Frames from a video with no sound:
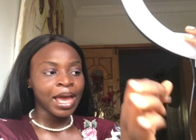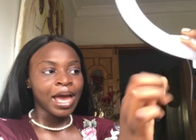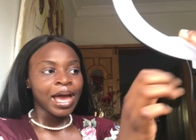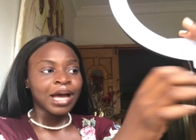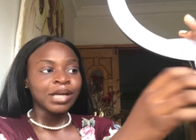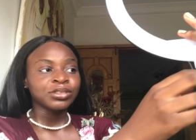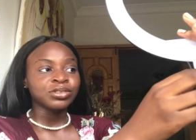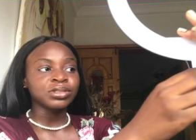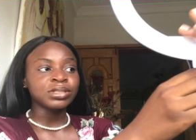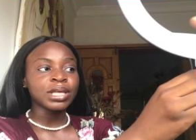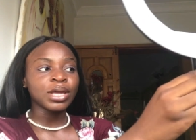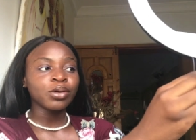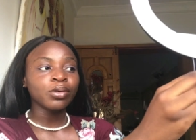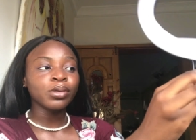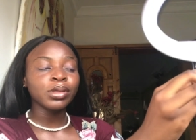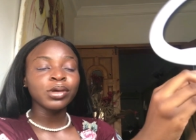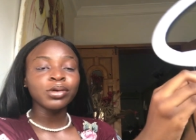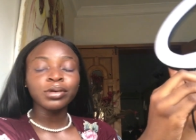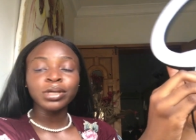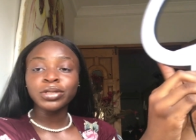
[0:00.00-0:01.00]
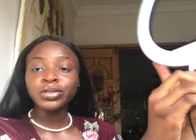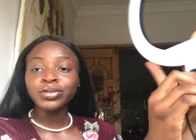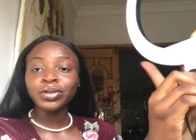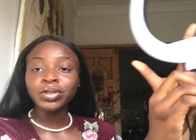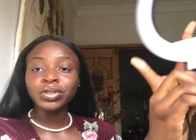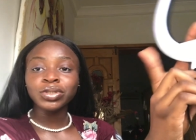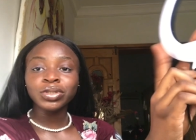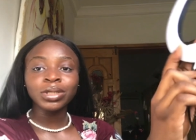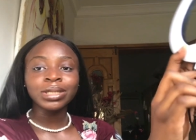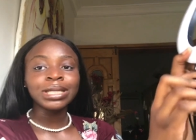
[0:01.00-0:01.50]
And she was like, okay, sorry,
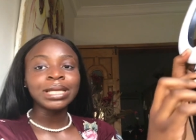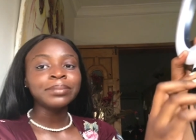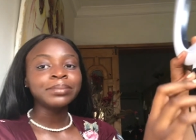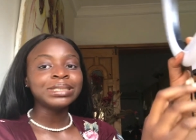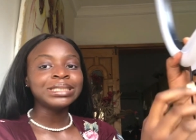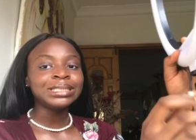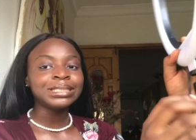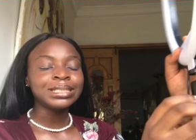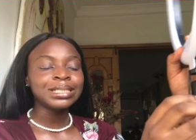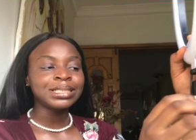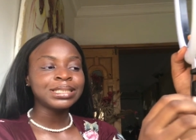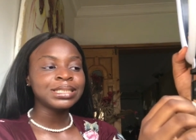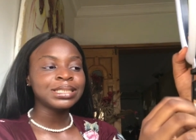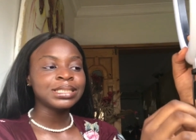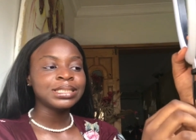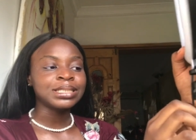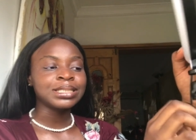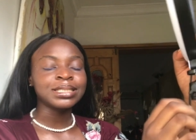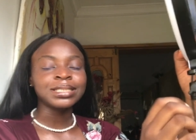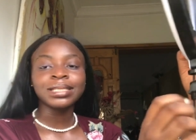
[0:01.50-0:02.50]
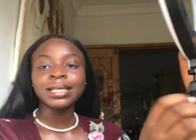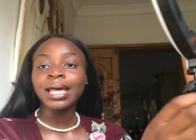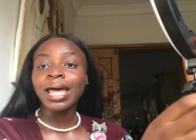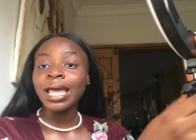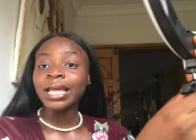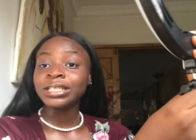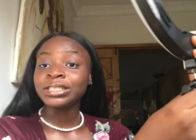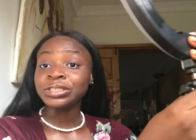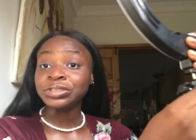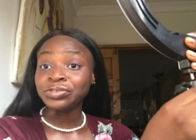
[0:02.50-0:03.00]
let me delete it.
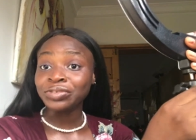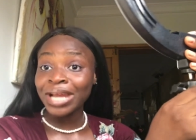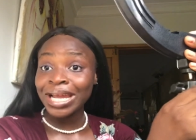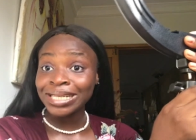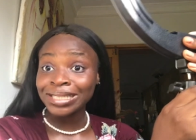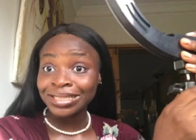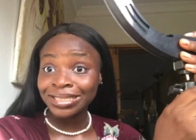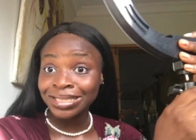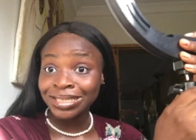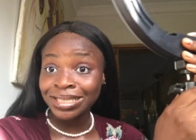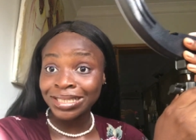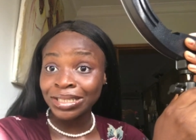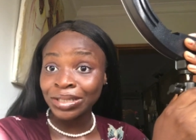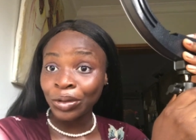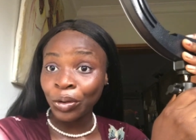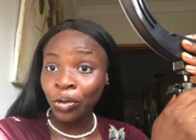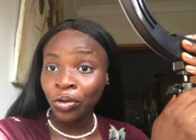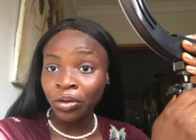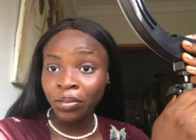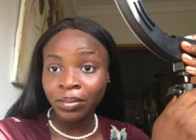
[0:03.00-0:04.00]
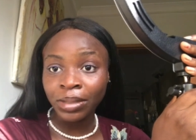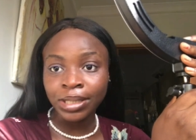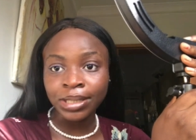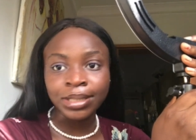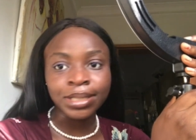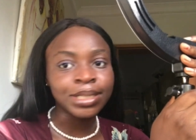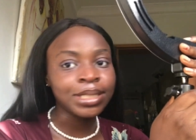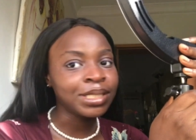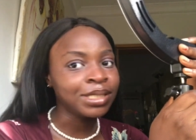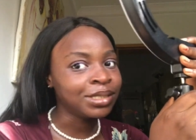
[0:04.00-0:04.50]
She tried deleting the
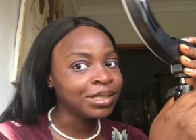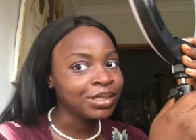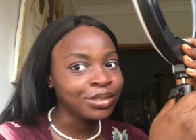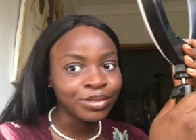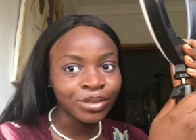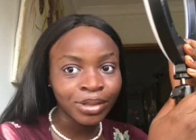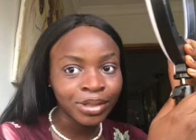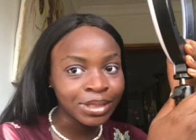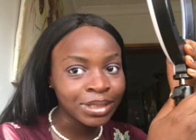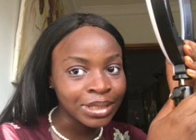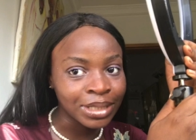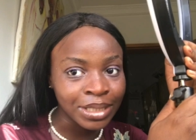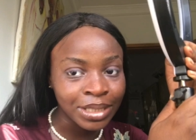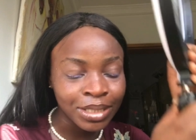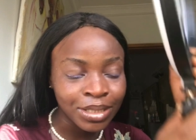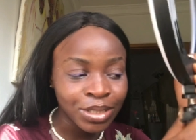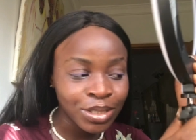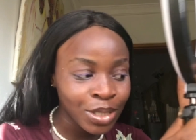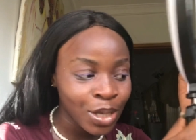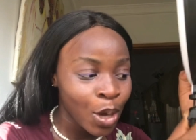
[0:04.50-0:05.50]
comments, it did not delete.